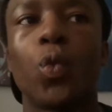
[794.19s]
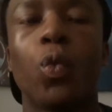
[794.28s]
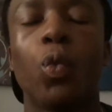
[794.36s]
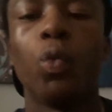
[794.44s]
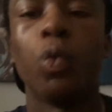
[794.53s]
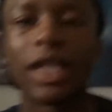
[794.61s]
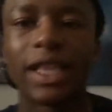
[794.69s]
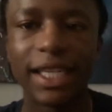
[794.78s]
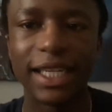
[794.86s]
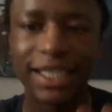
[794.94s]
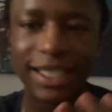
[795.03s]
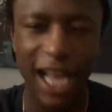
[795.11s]
what
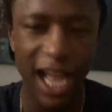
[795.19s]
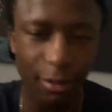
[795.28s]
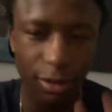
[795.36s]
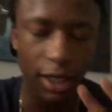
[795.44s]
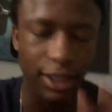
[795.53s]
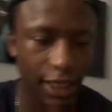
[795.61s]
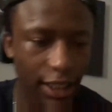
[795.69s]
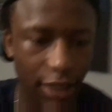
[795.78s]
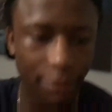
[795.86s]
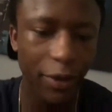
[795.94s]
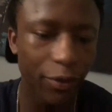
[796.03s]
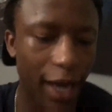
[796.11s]
these jobs are teaching
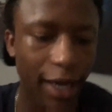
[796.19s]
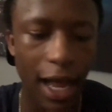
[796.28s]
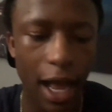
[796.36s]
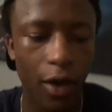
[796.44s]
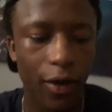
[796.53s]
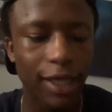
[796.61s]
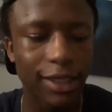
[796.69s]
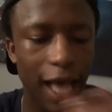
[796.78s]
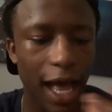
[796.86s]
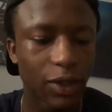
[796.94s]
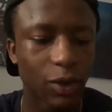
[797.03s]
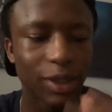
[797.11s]
me right now is
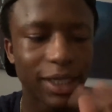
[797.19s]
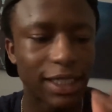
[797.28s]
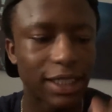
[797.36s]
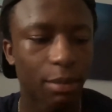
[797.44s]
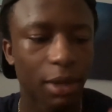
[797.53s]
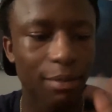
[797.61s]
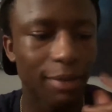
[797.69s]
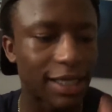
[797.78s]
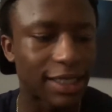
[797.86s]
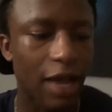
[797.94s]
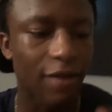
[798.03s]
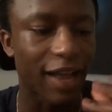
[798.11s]
how to discipline
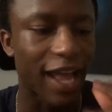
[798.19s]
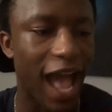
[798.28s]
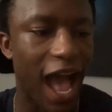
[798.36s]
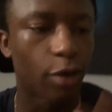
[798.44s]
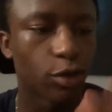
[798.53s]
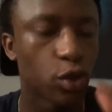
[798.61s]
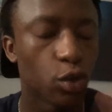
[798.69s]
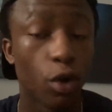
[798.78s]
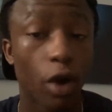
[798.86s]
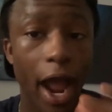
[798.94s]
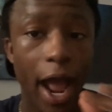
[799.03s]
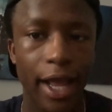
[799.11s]
myself and how to
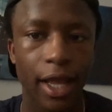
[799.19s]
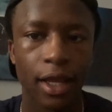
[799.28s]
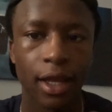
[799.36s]
grind.